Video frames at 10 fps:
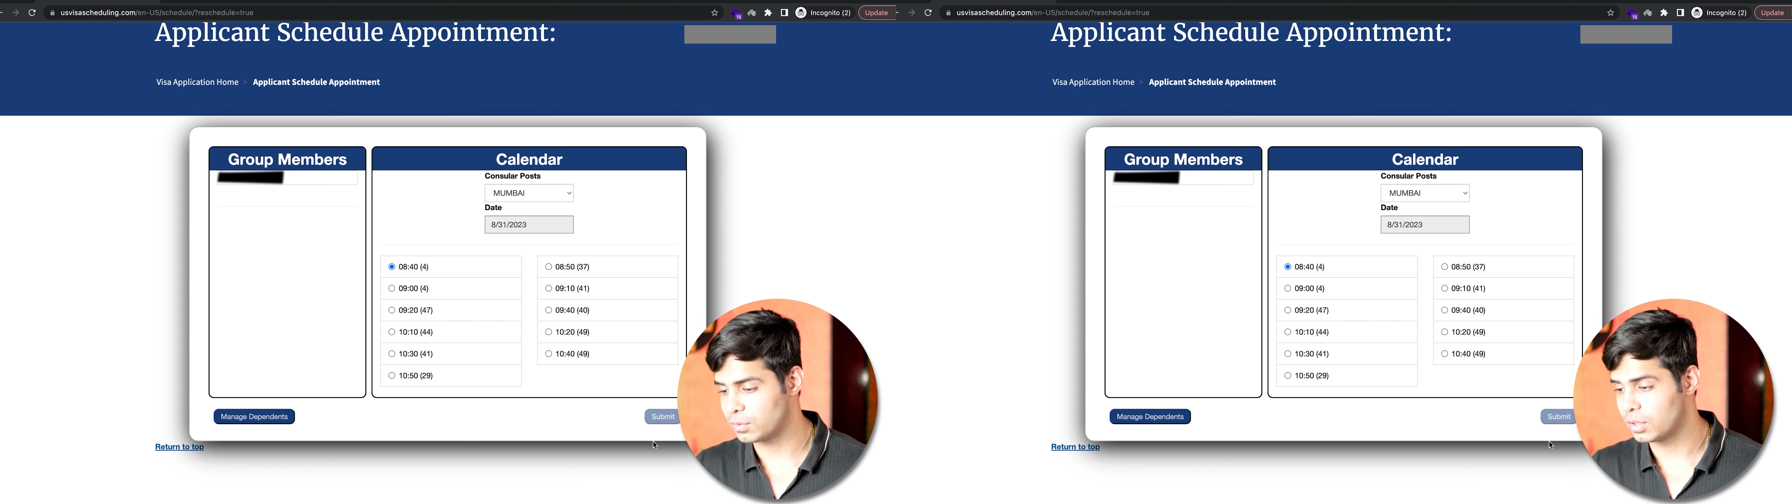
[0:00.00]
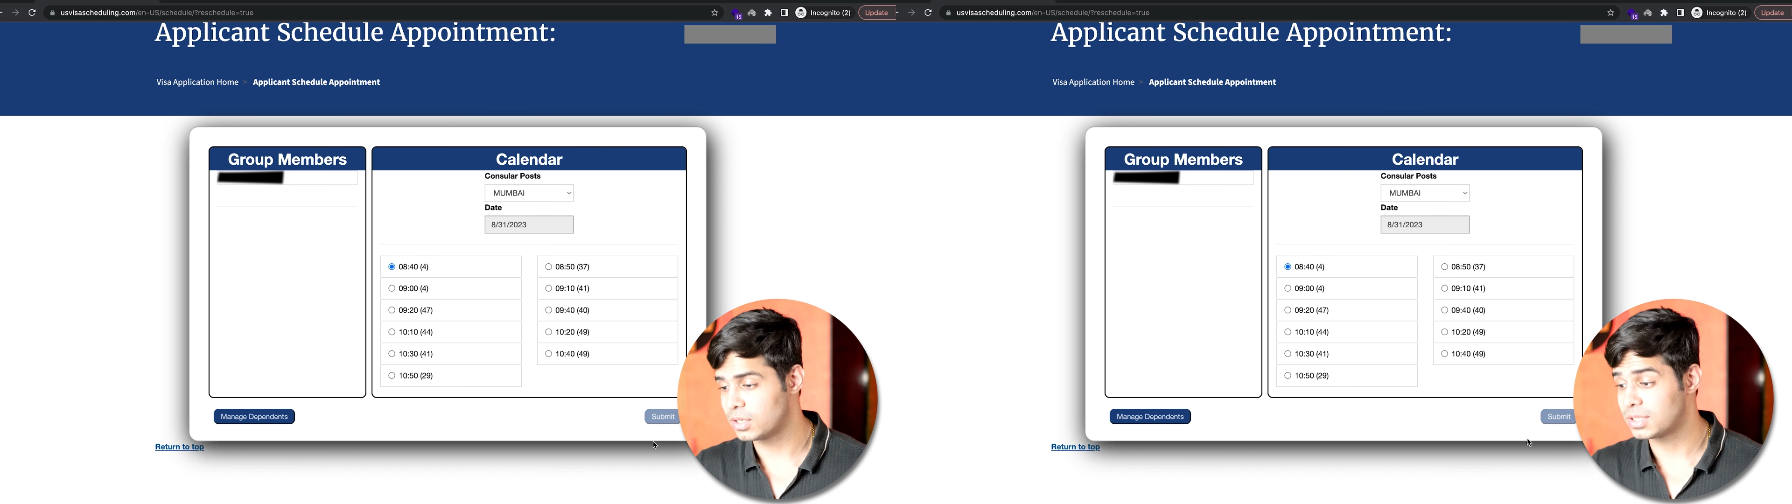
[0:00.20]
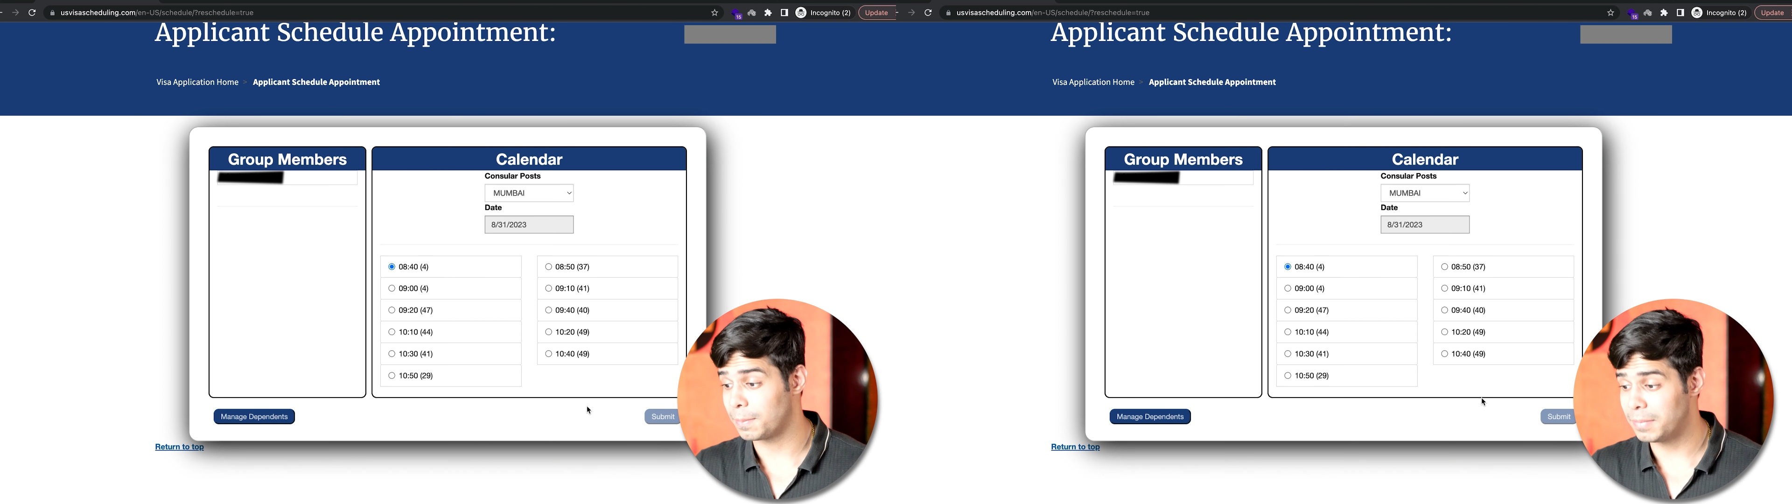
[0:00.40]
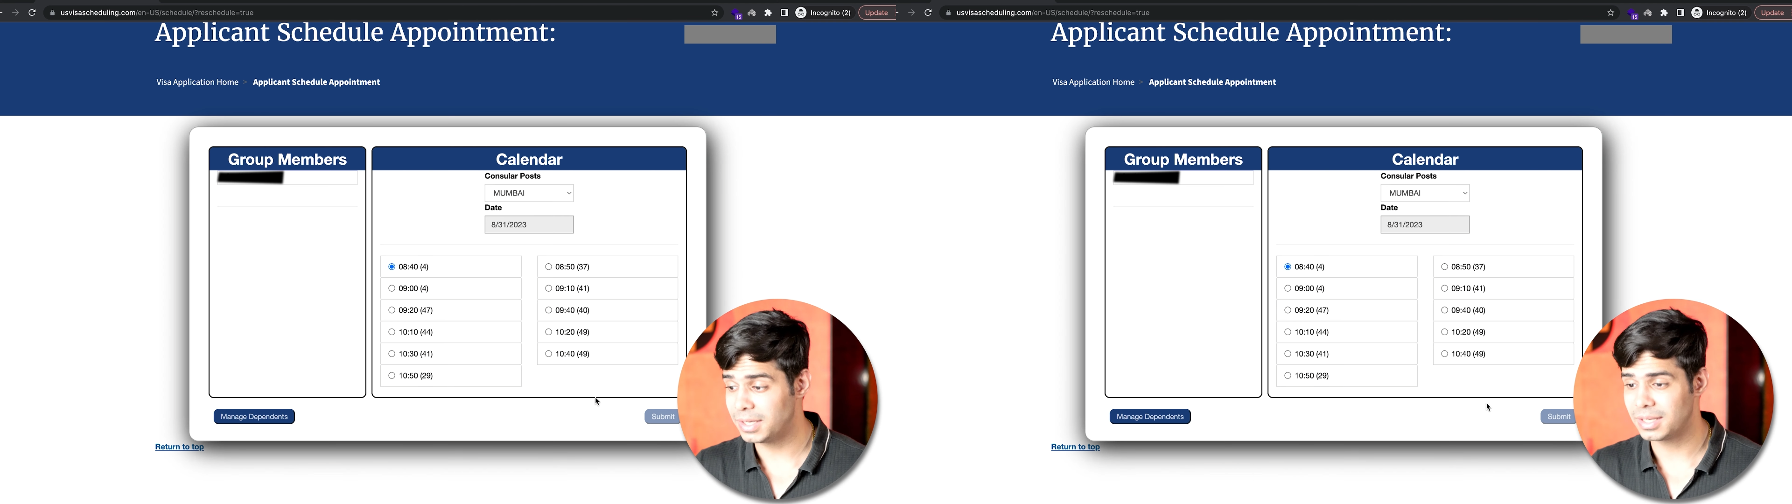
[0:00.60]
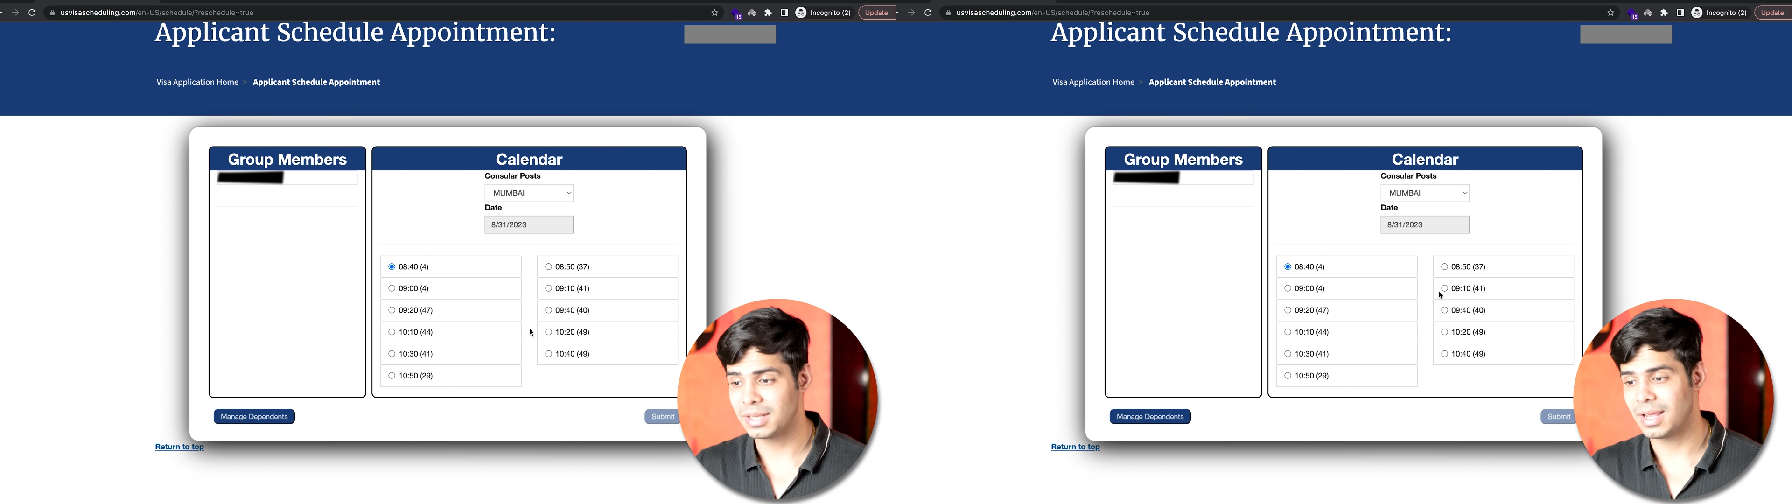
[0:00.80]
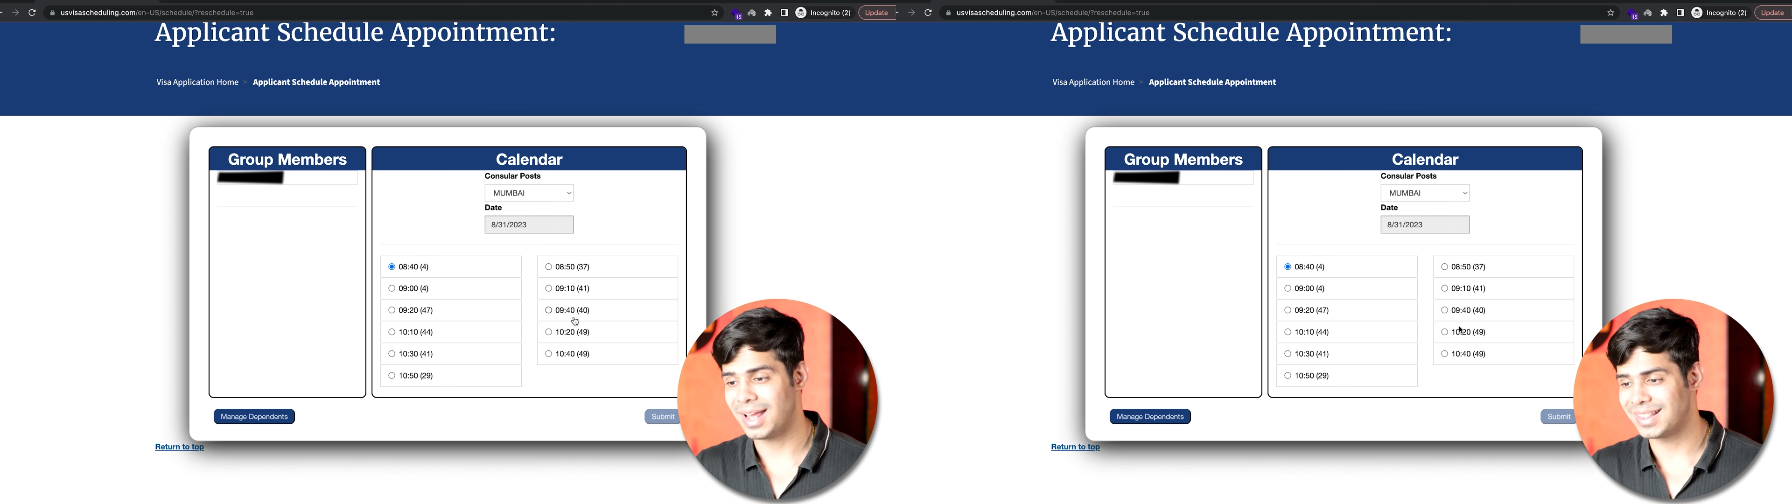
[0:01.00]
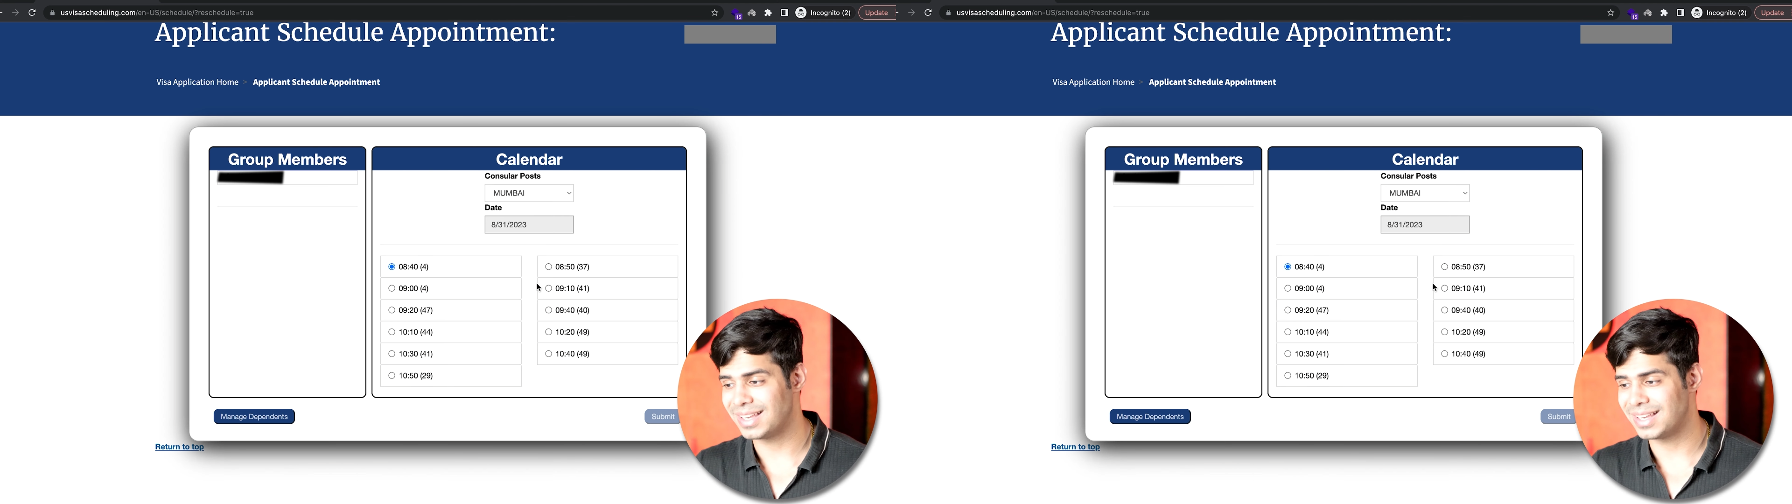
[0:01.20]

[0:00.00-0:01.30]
to submit, and